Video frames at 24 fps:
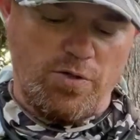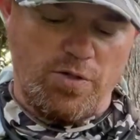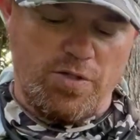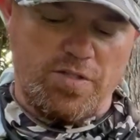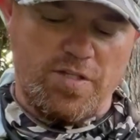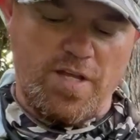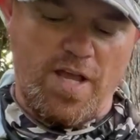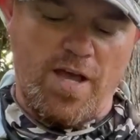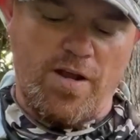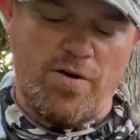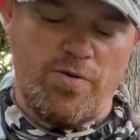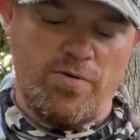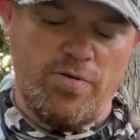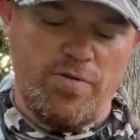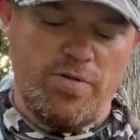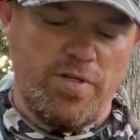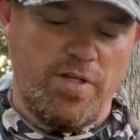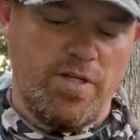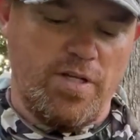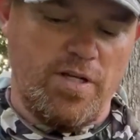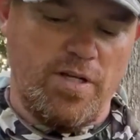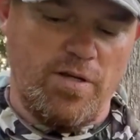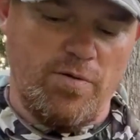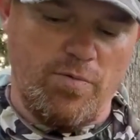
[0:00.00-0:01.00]
saddle,
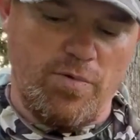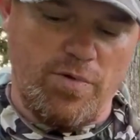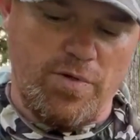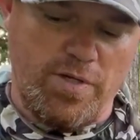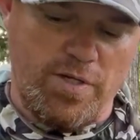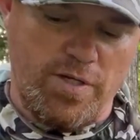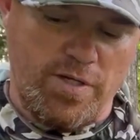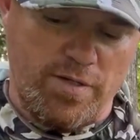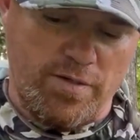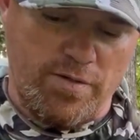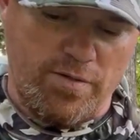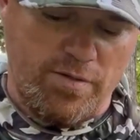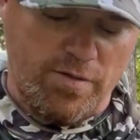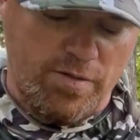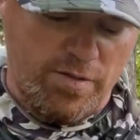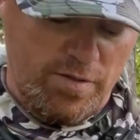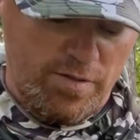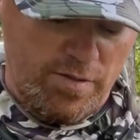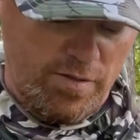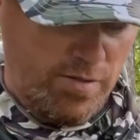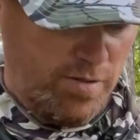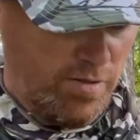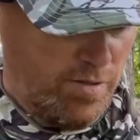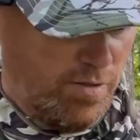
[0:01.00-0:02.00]
and it would
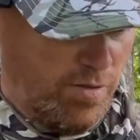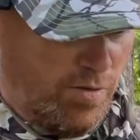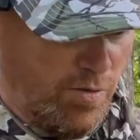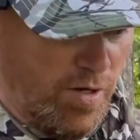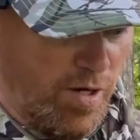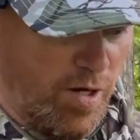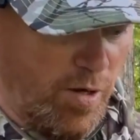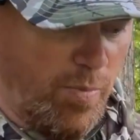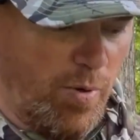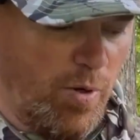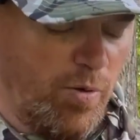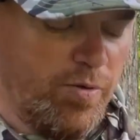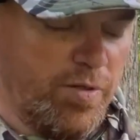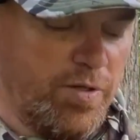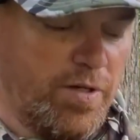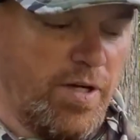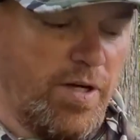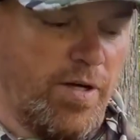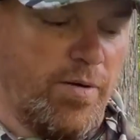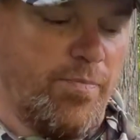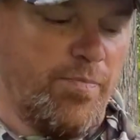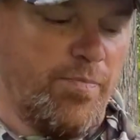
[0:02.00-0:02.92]
help hold it up.